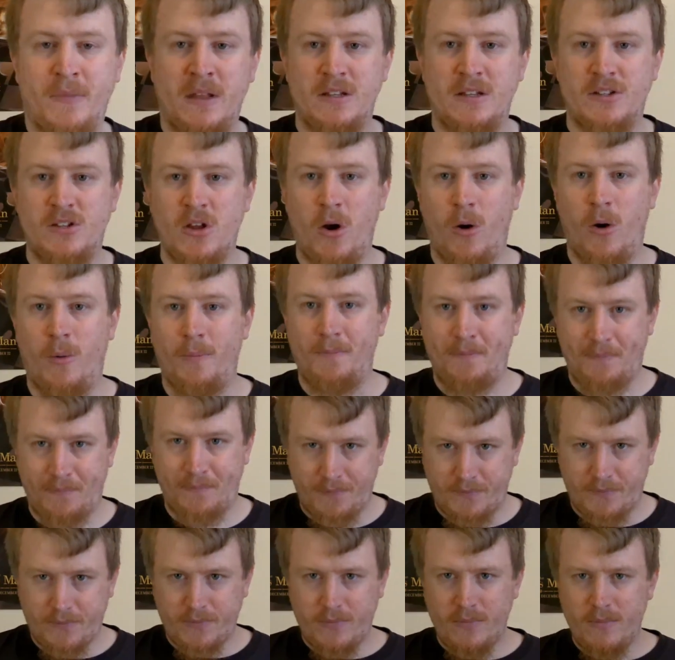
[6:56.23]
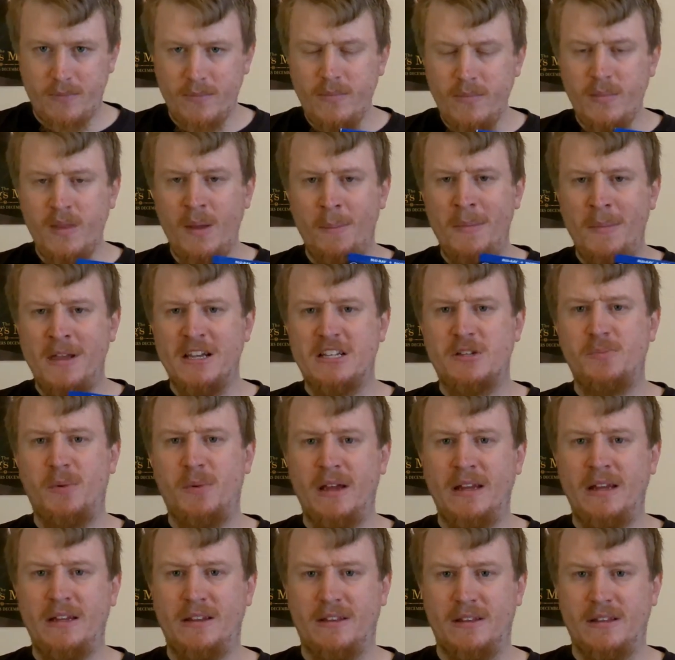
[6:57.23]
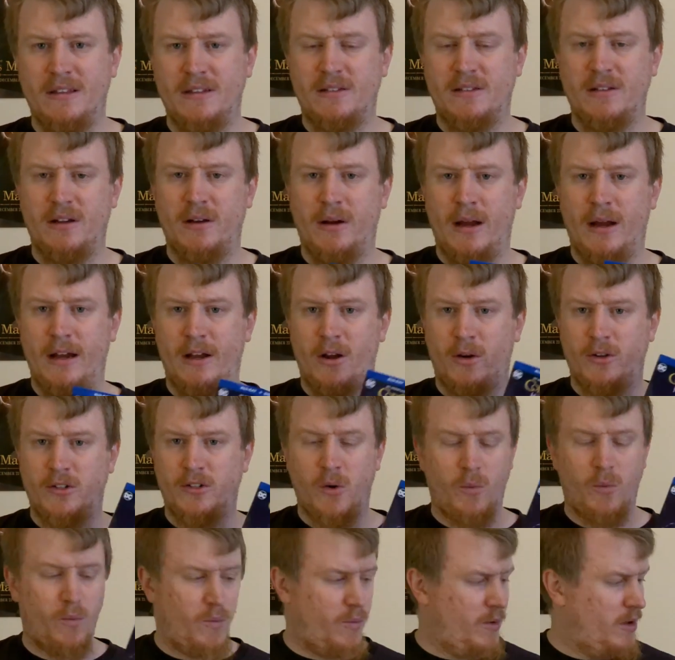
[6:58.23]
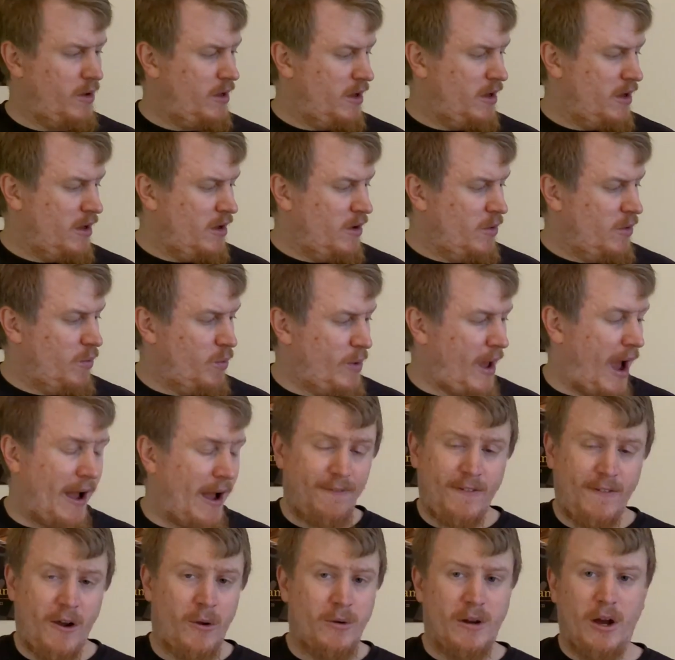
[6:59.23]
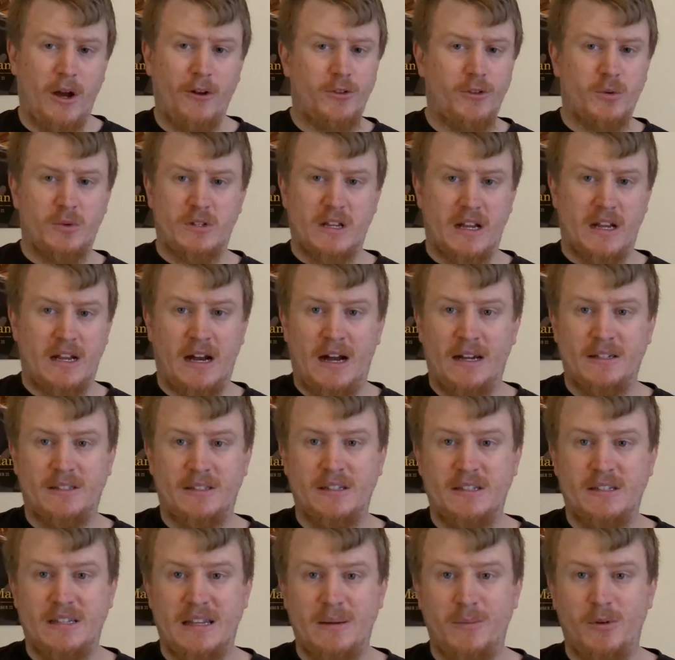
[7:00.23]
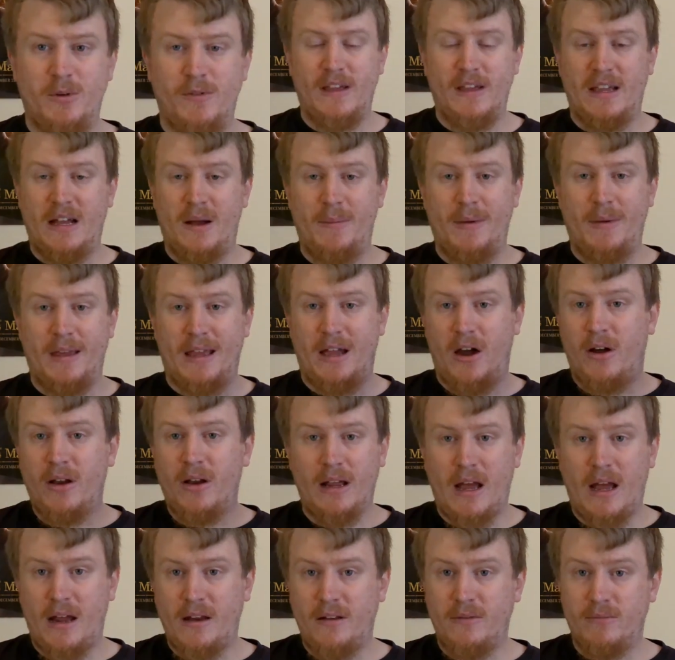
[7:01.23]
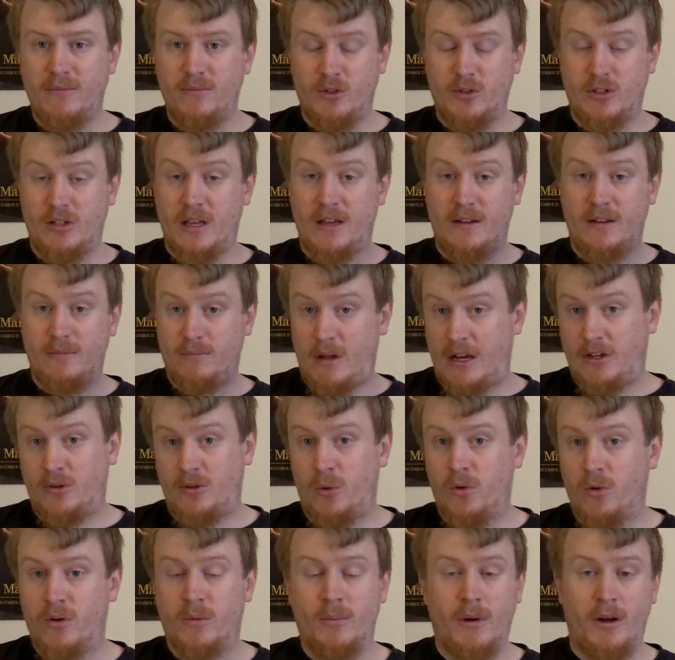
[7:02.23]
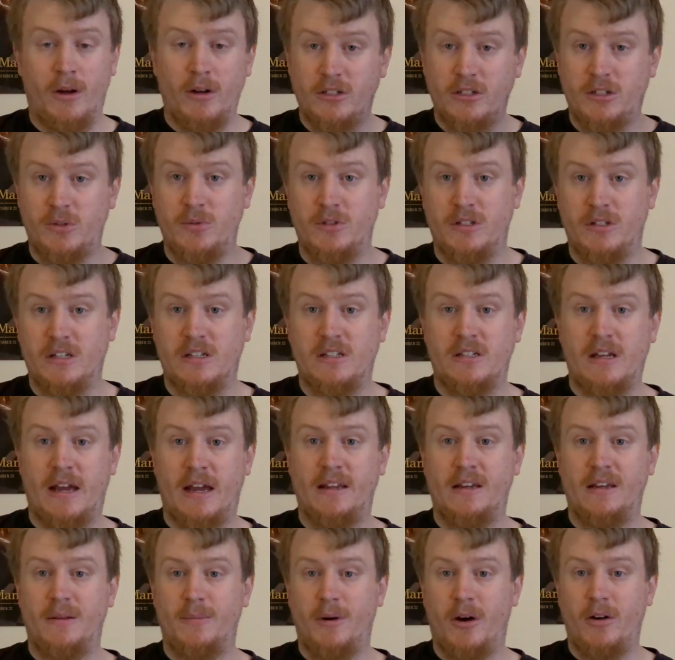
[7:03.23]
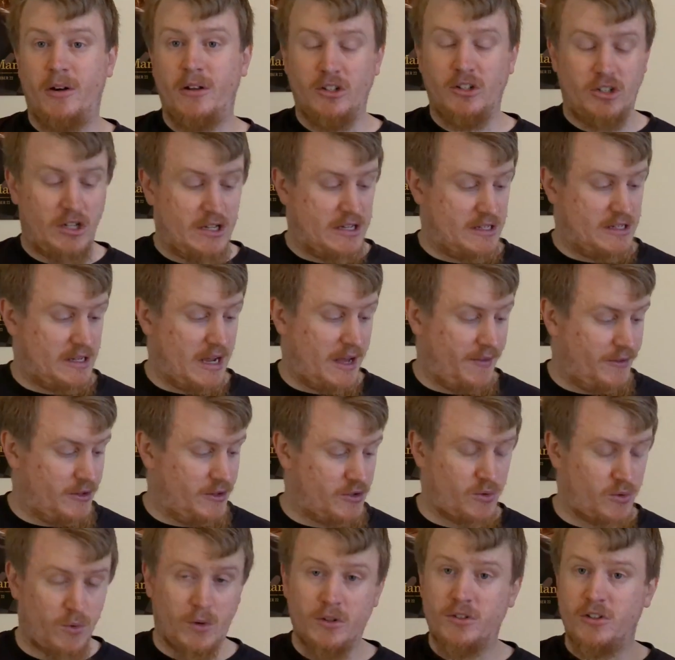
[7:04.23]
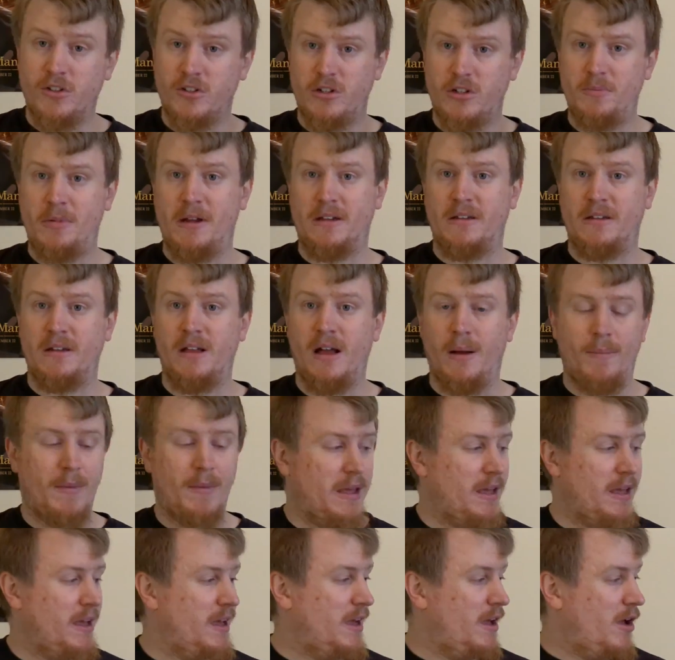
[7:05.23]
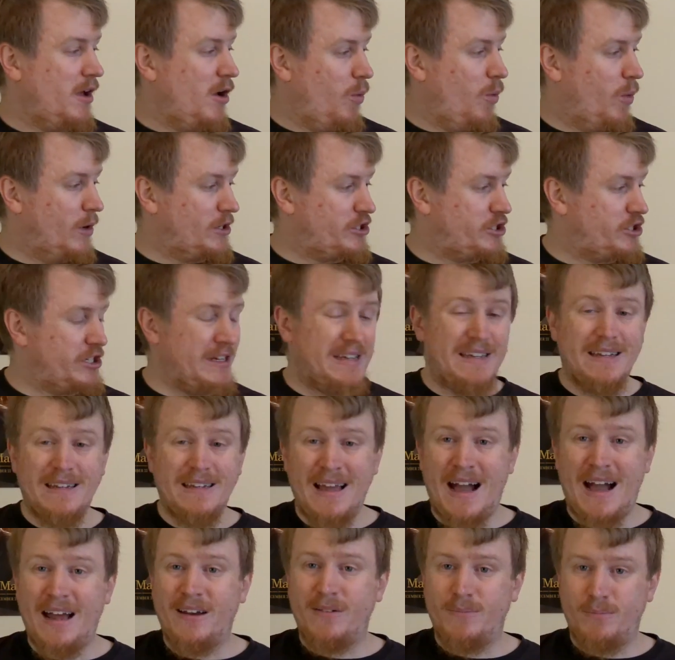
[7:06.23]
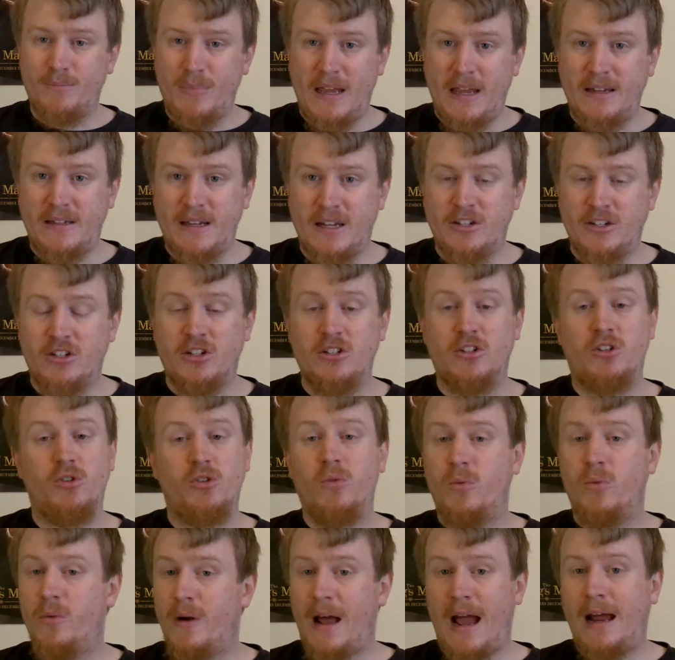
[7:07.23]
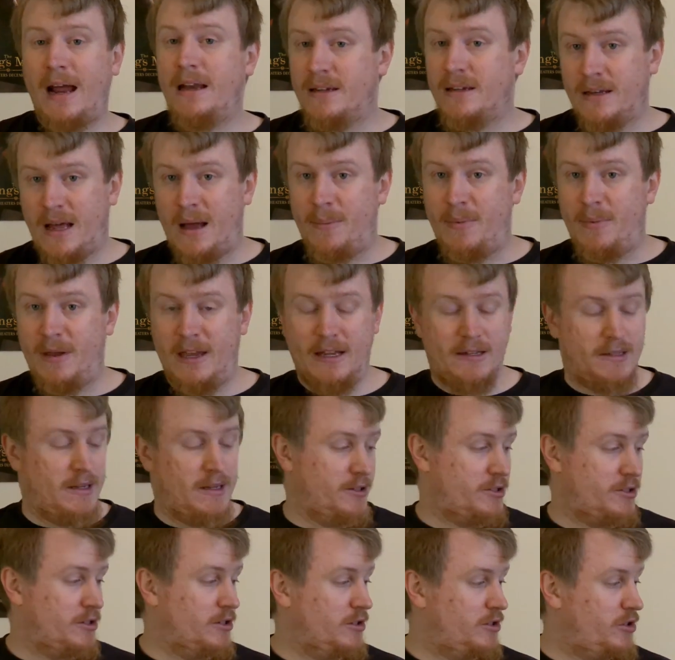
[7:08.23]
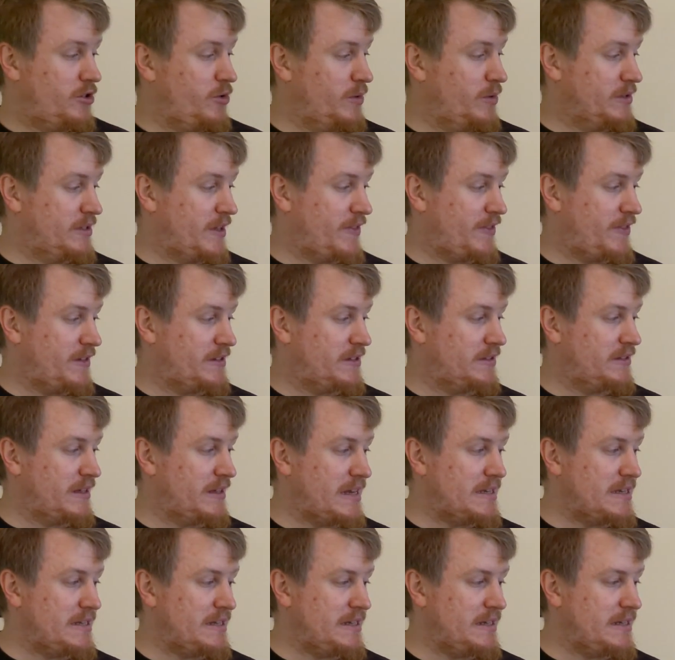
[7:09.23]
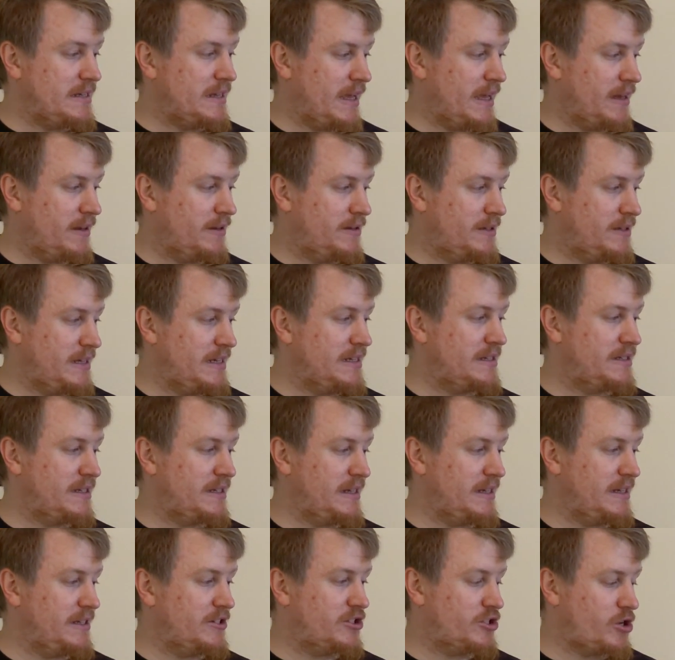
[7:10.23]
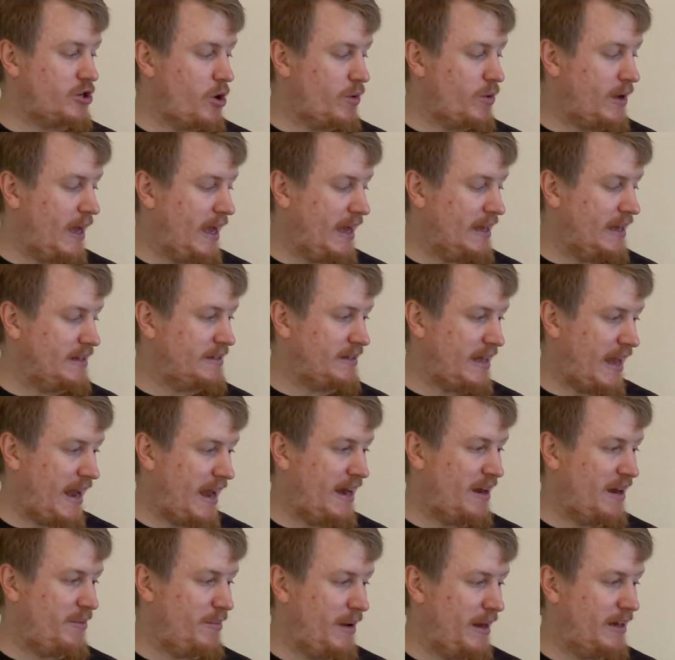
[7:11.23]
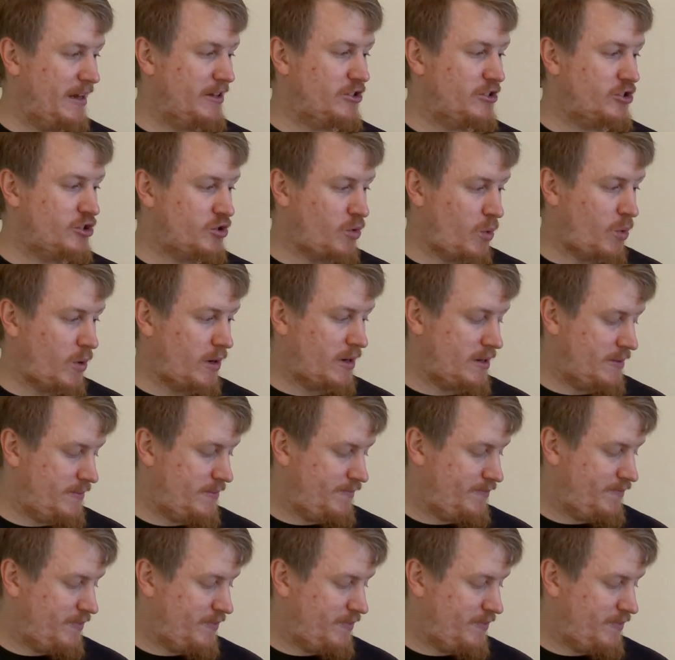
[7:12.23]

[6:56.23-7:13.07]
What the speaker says: So let me explain to this right here. So I found out there was a Constantine coming out. I told her about it. She was excited about it. She saw it in the store, so she picked it up. What she did not pay attention to, and what I did not pay attention to, is that this is a DC Showcase animated short.